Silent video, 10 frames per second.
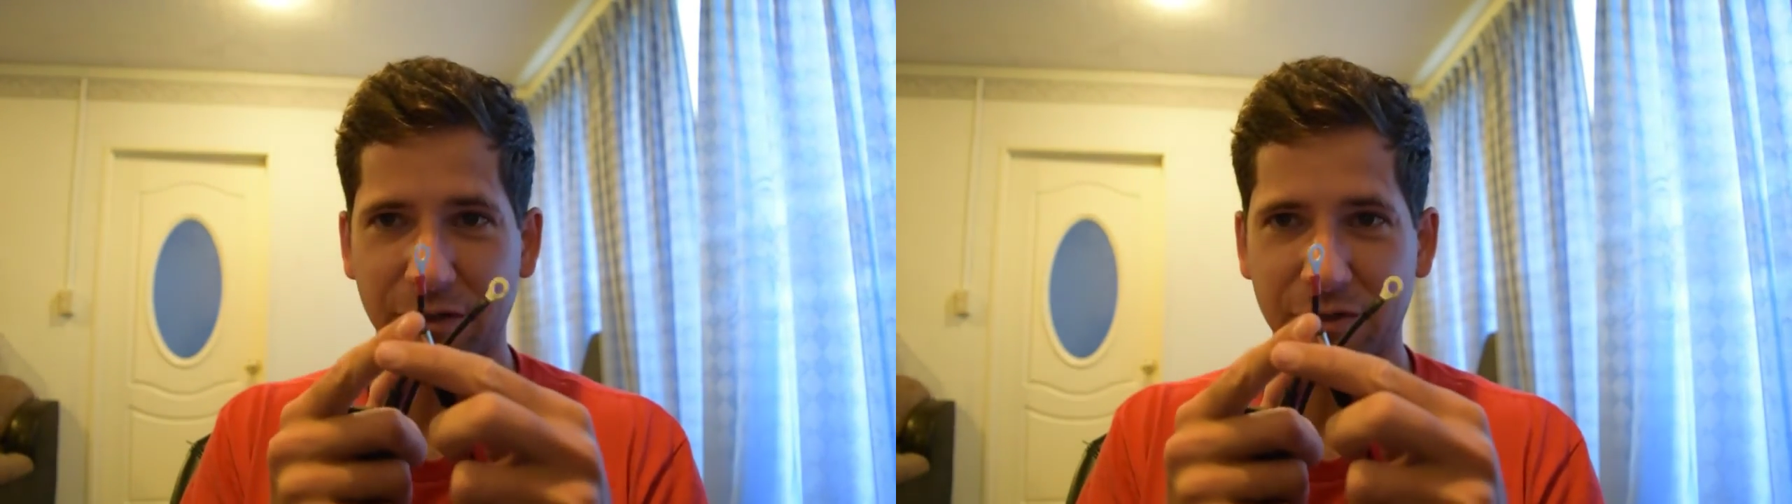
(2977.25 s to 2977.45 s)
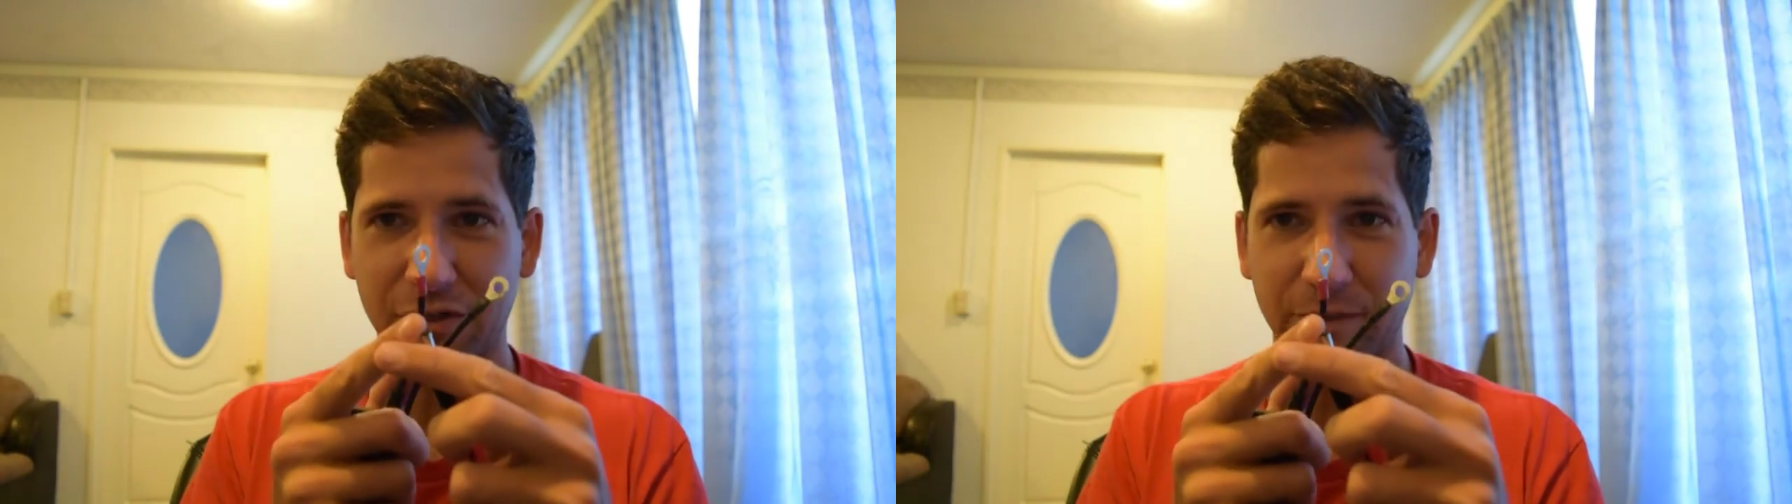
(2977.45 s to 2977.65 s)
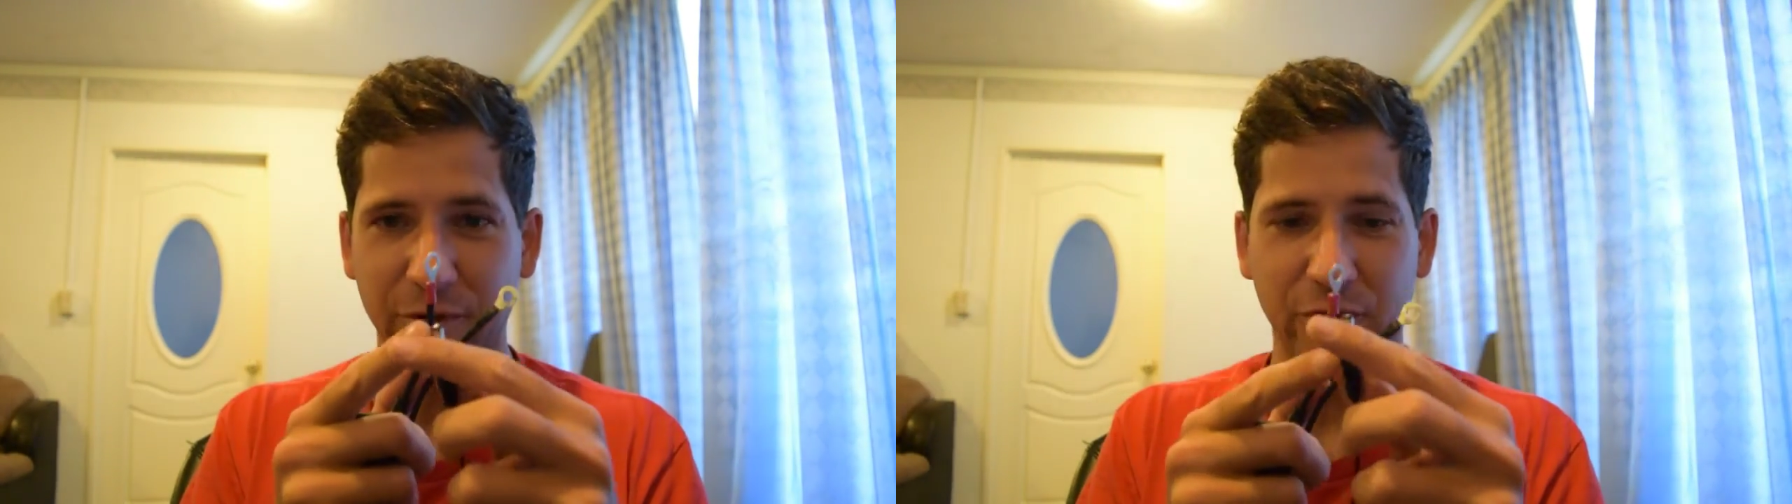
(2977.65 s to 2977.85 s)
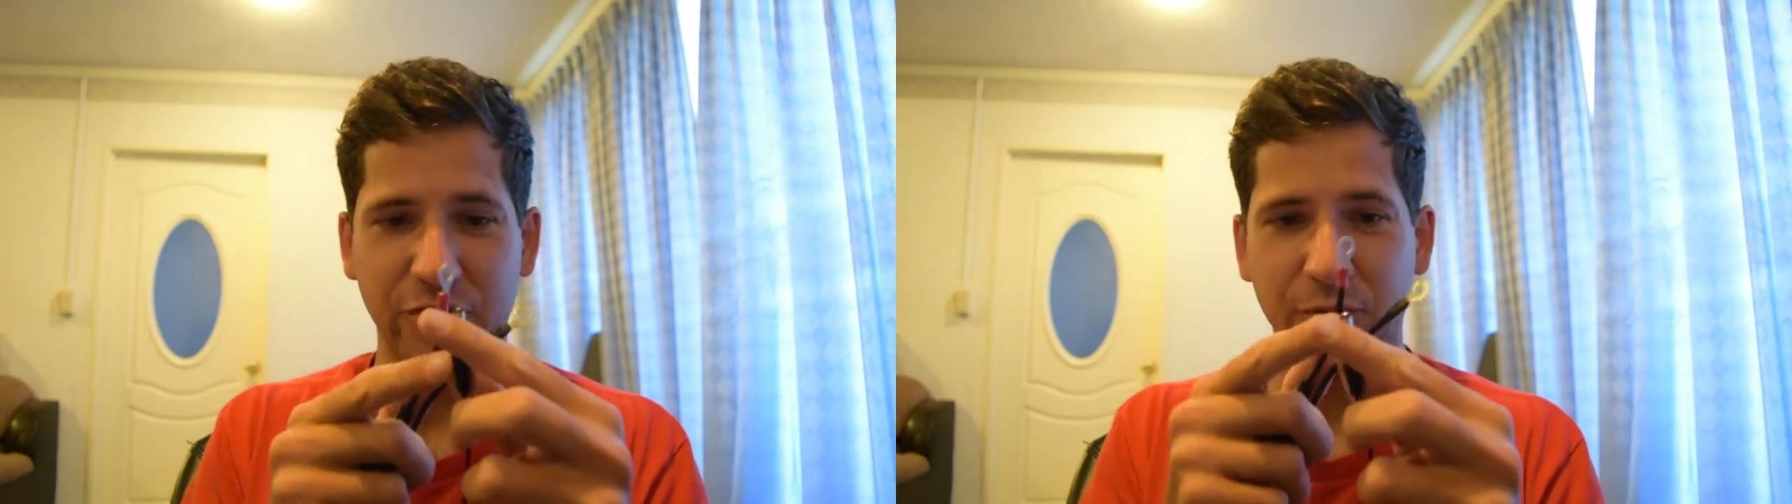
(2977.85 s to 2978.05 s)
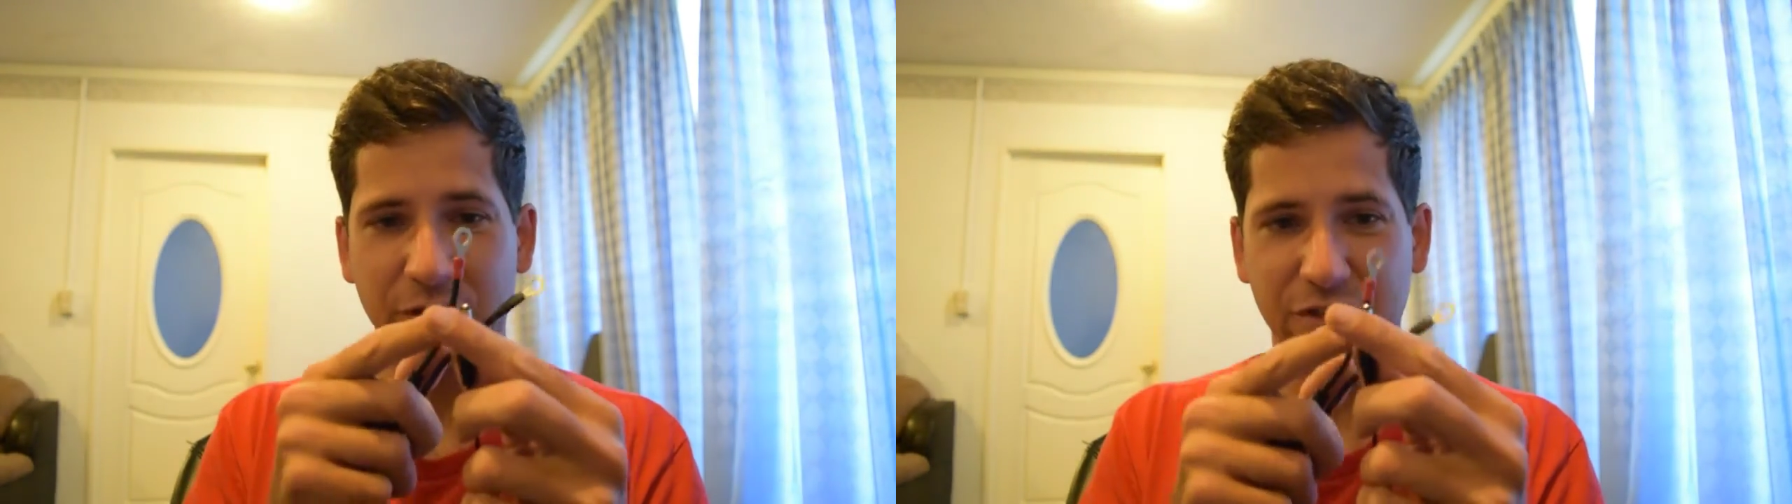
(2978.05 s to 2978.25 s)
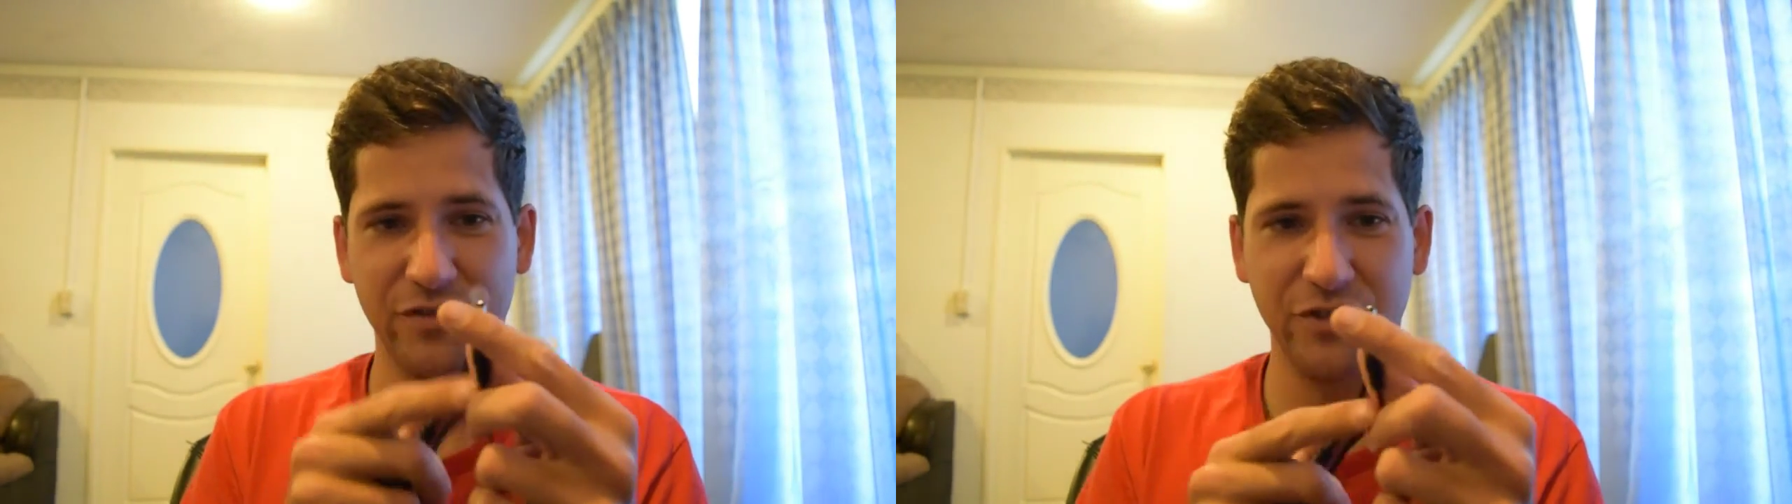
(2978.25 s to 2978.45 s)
the terminal and you want to